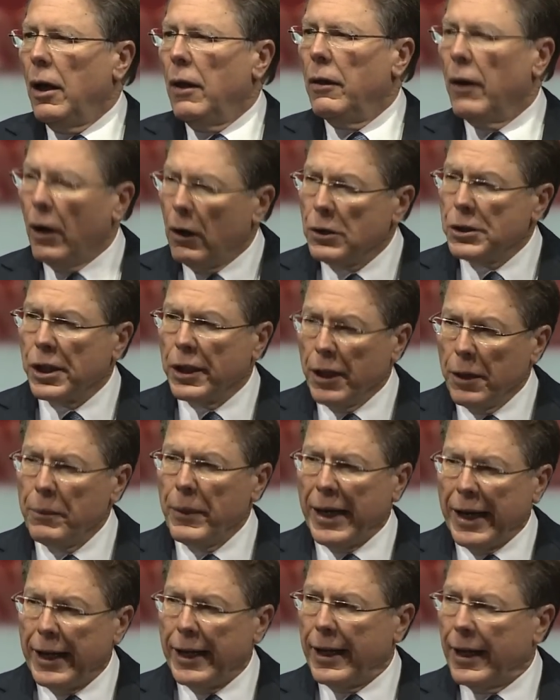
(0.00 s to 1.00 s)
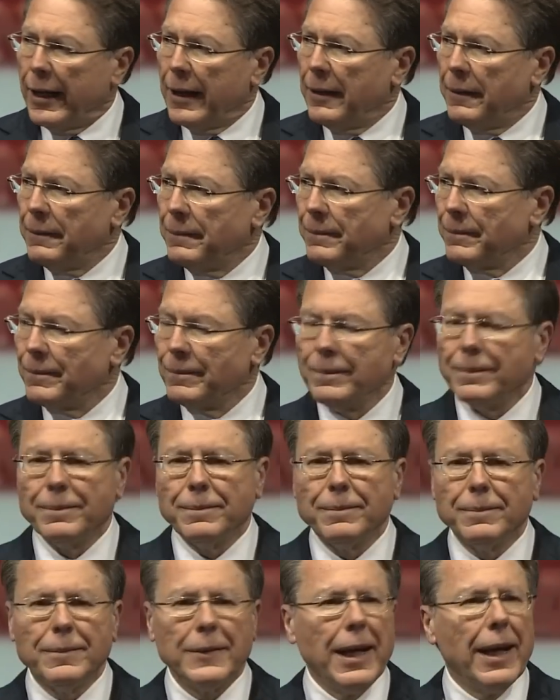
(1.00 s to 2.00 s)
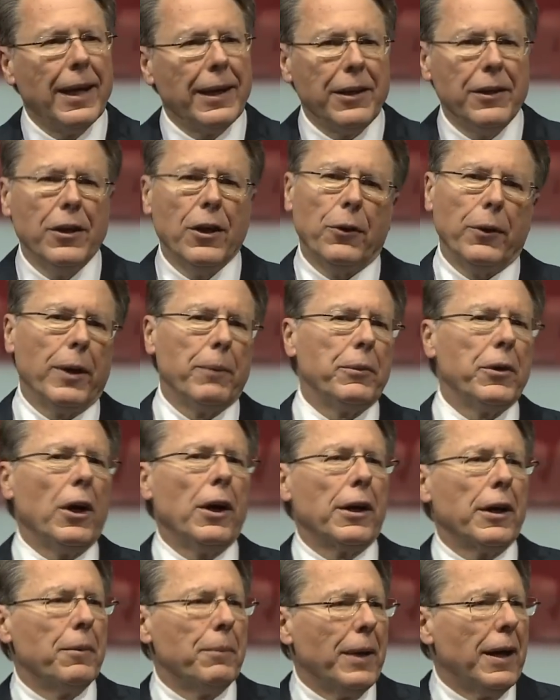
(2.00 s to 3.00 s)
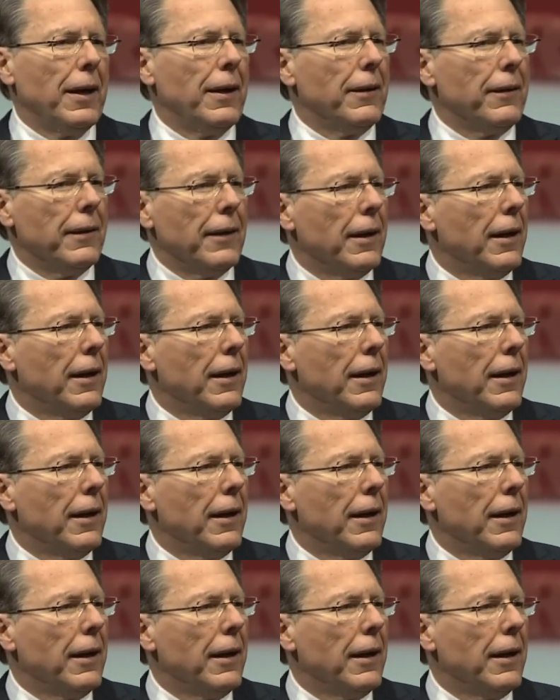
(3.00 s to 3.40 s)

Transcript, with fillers: Those in the media, yeah, you know what I'm talking about.